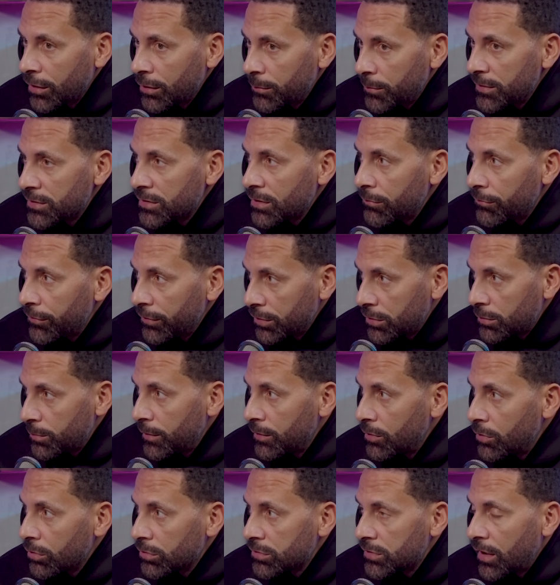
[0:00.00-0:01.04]
going to be something to be
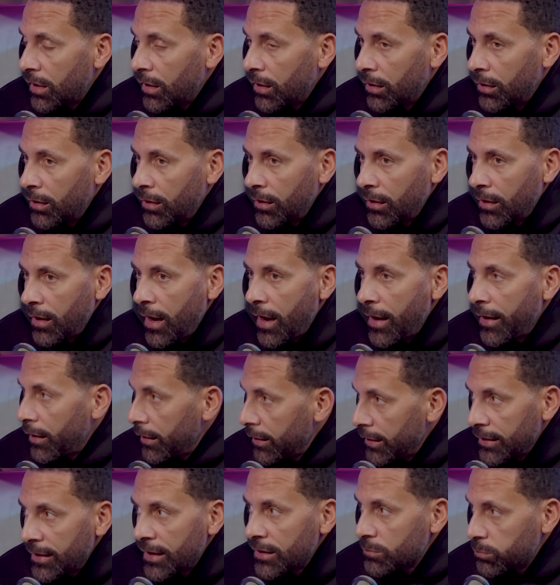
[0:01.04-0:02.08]
looked at. And
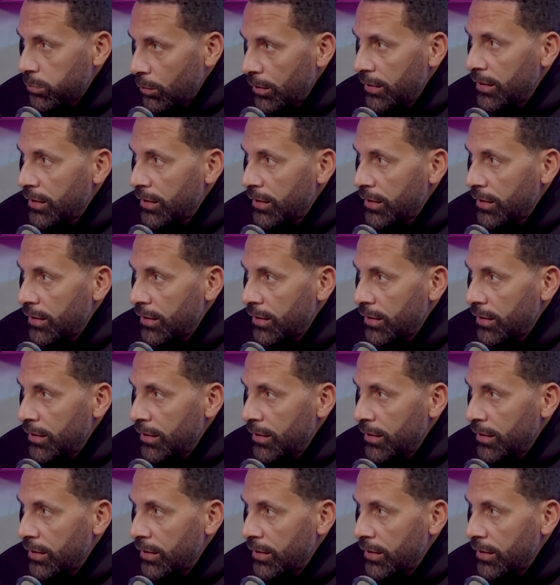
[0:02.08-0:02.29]
he has